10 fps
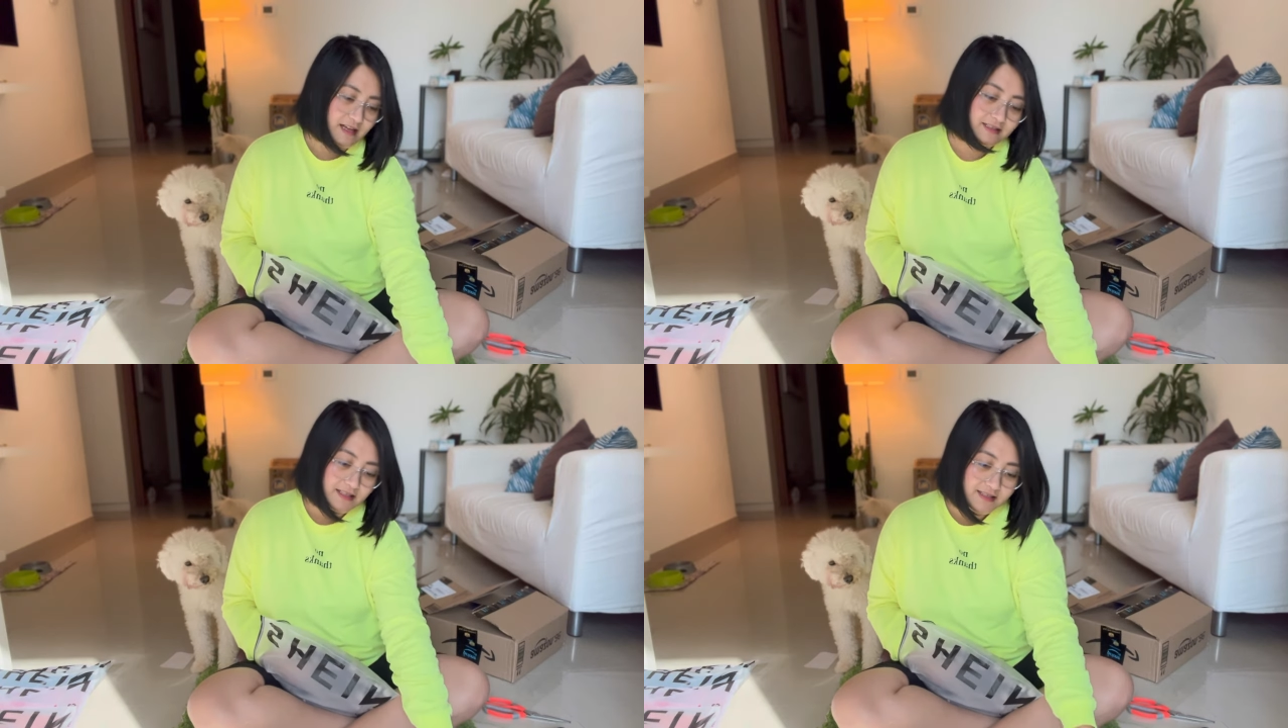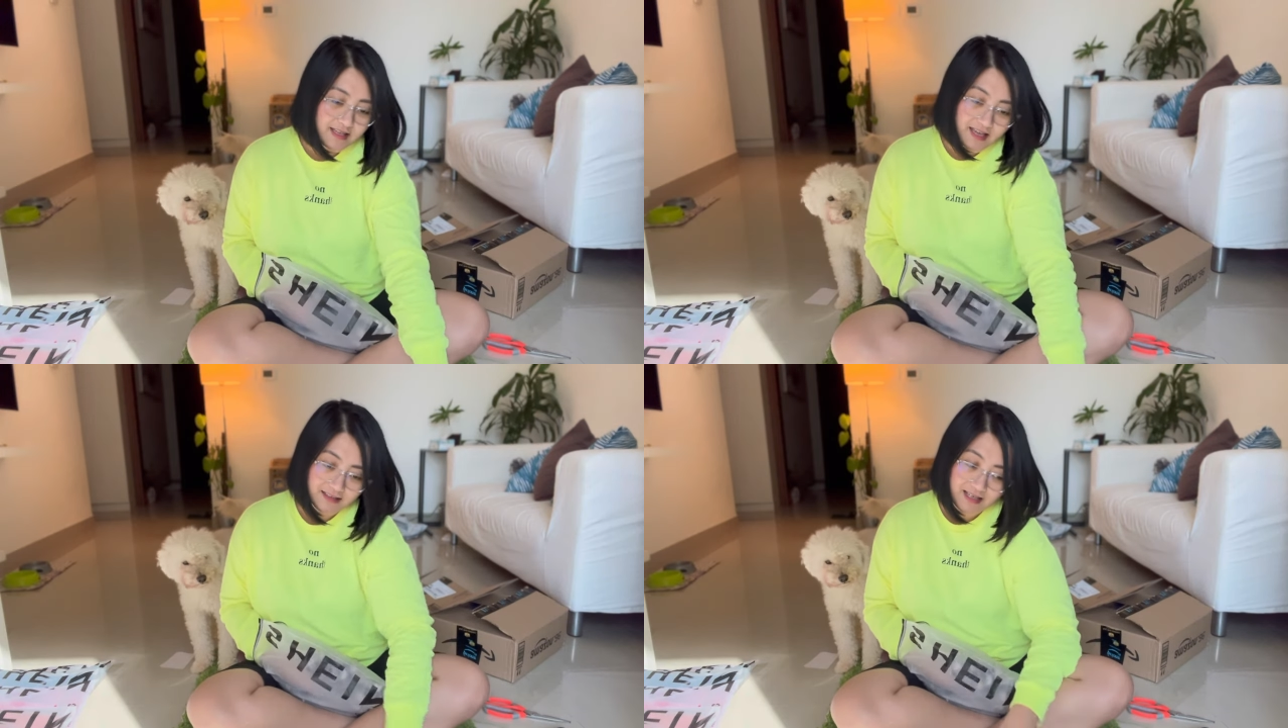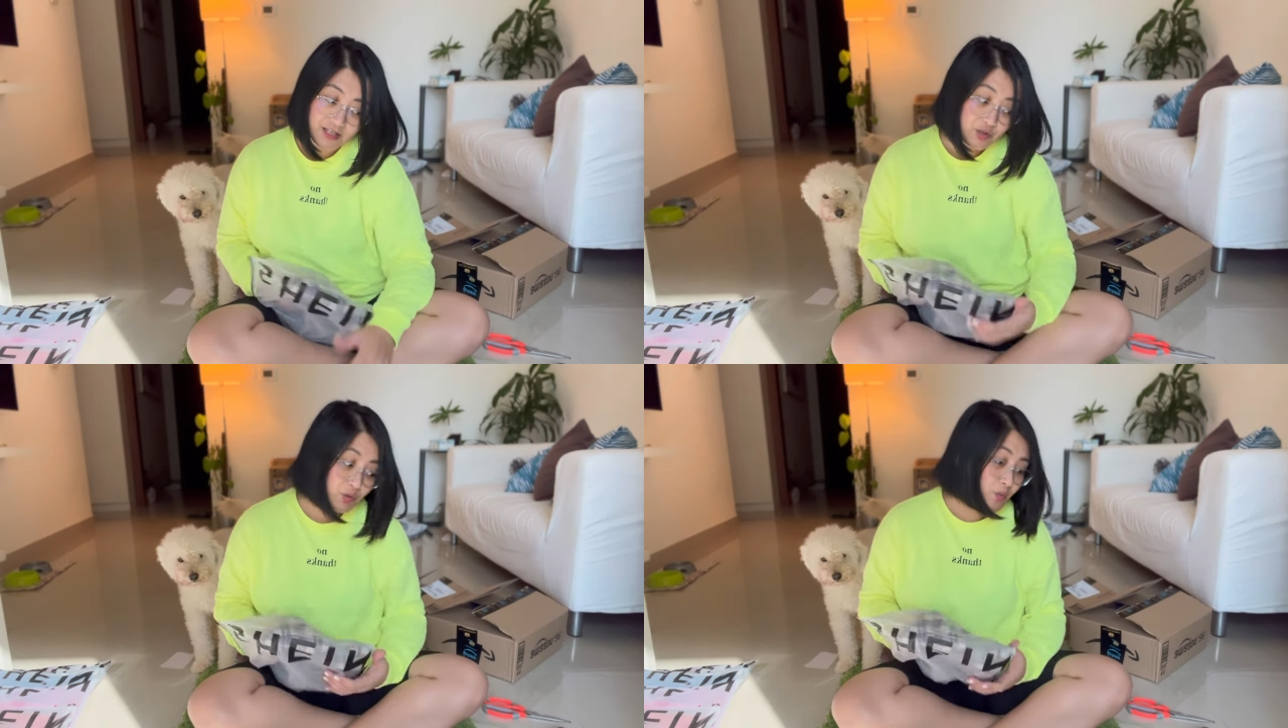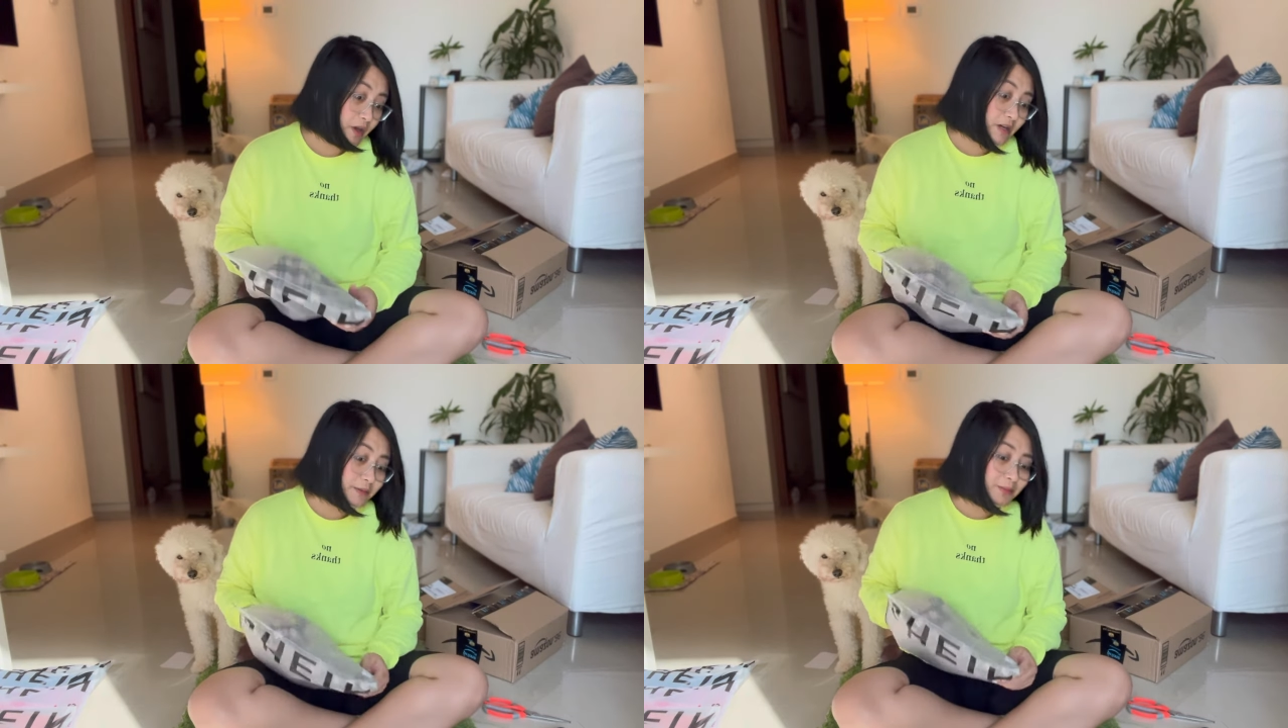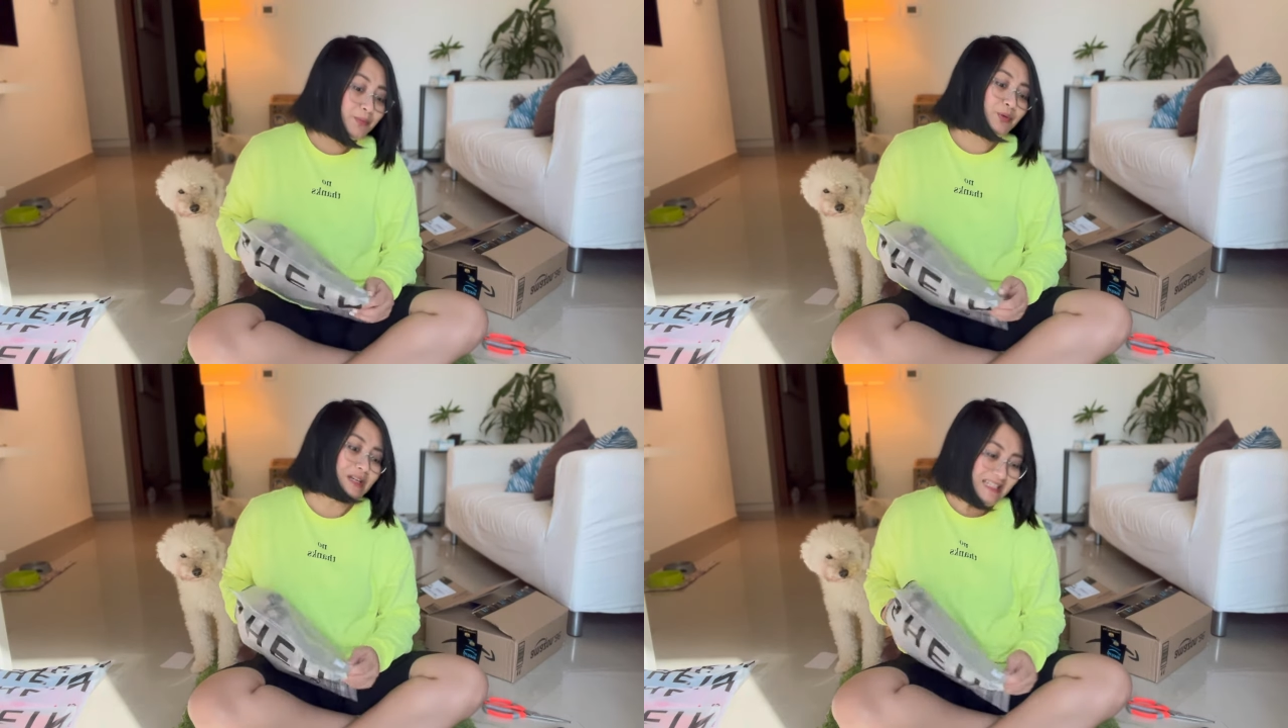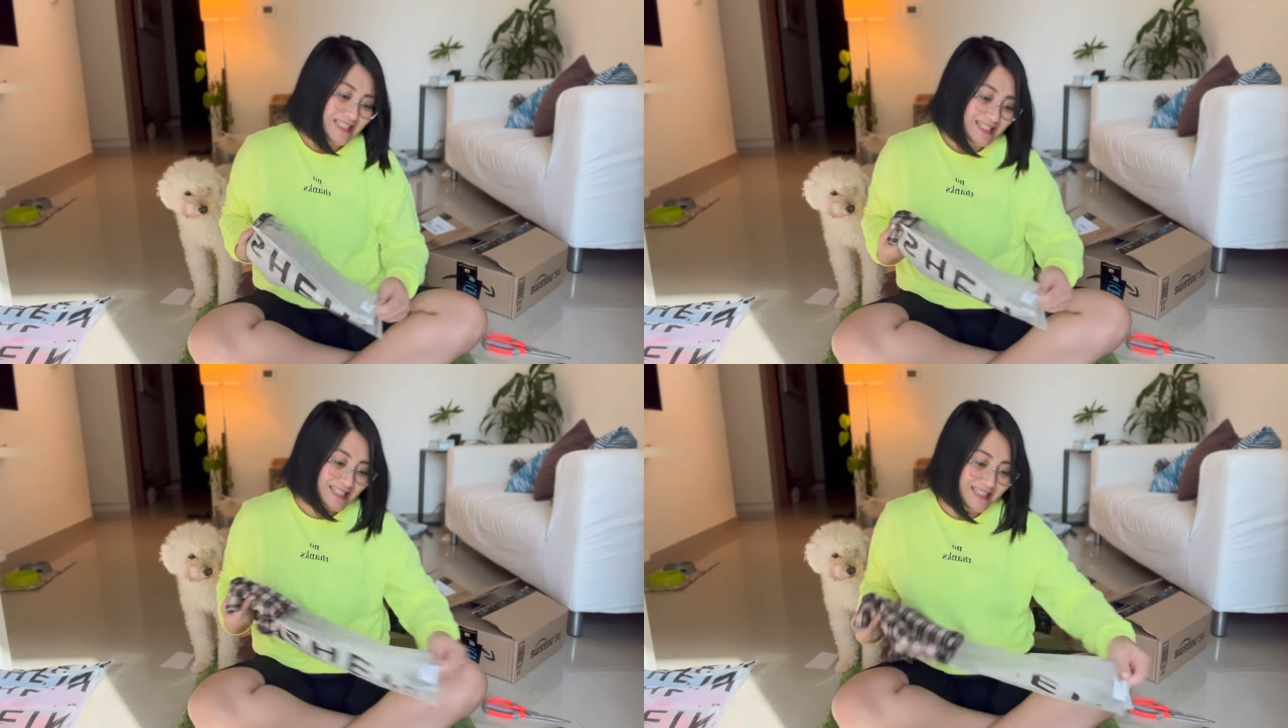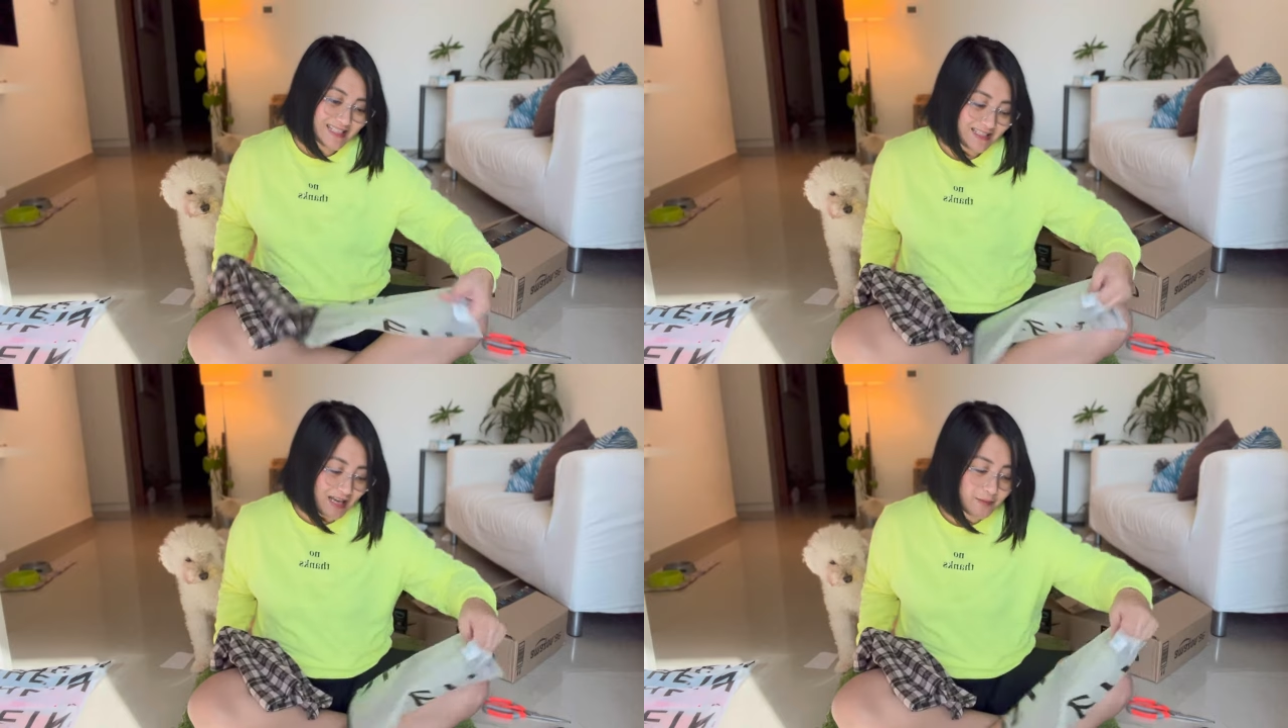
as I said, I don't wear print.